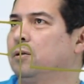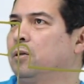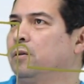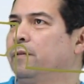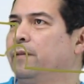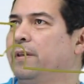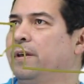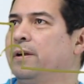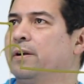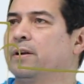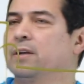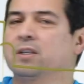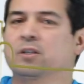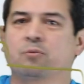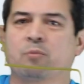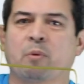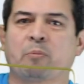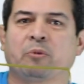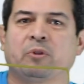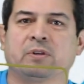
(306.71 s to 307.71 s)
over there,
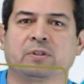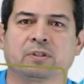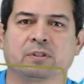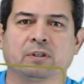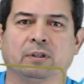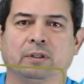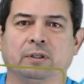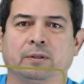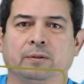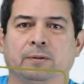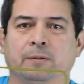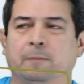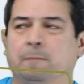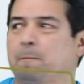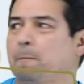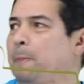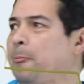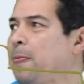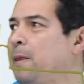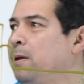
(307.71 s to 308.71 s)
because remember, this is the load.
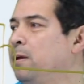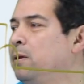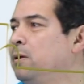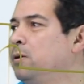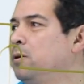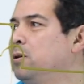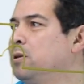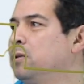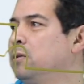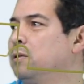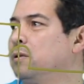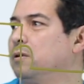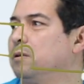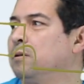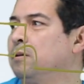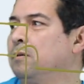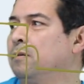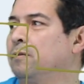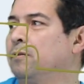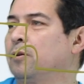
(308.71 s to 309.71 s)

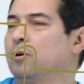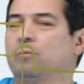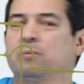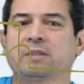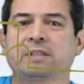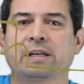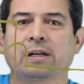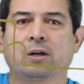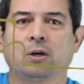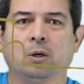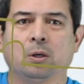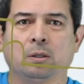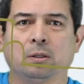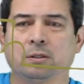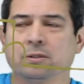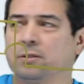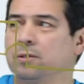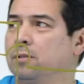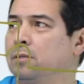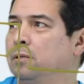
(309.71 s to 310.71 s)
Thermostat
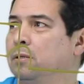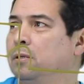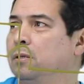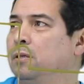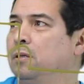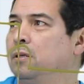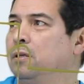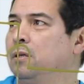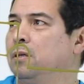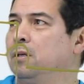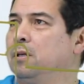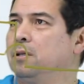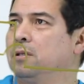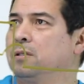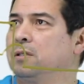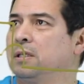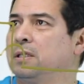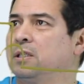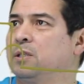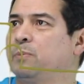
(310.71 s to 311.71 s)
calls,
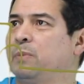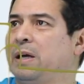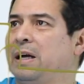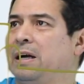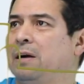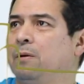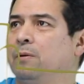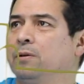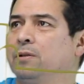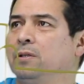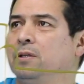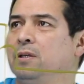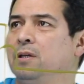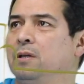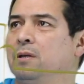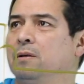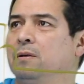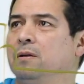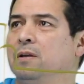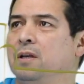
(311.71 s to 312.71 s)
sends power to
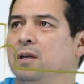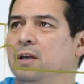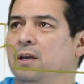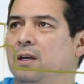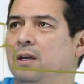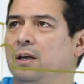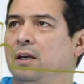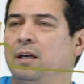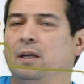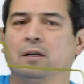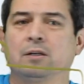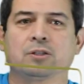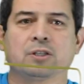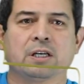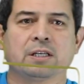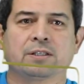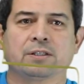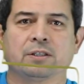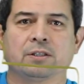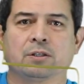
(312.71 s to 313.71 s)
here,
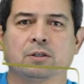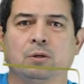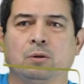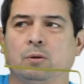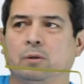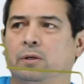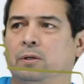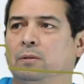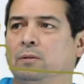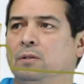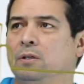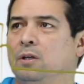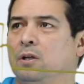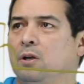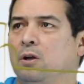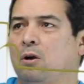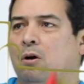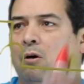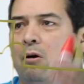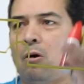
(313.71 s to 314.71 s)
energizes this coil,
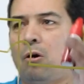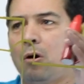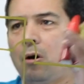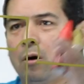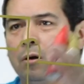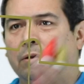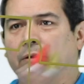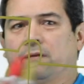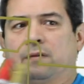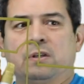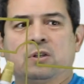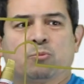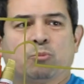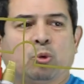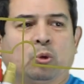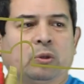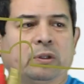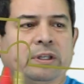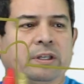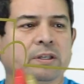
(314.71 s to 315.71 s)
all of these
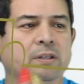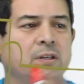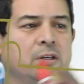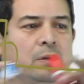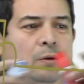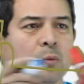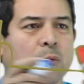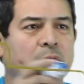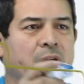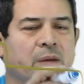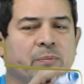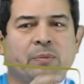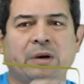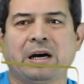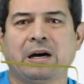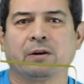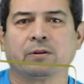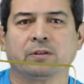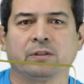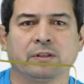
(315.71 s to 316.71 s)
pull in, we get
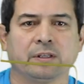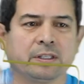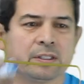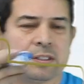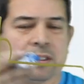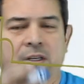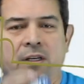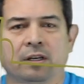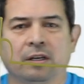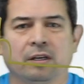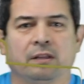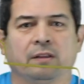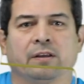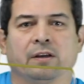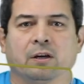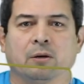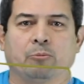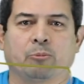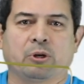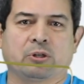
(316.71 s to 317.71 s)
power to this,
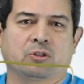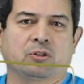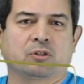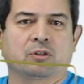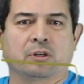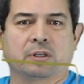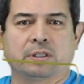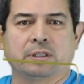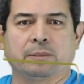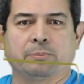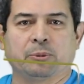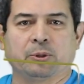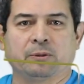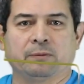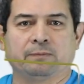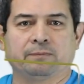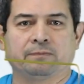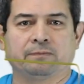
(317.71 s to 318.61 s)
the compressor starts up.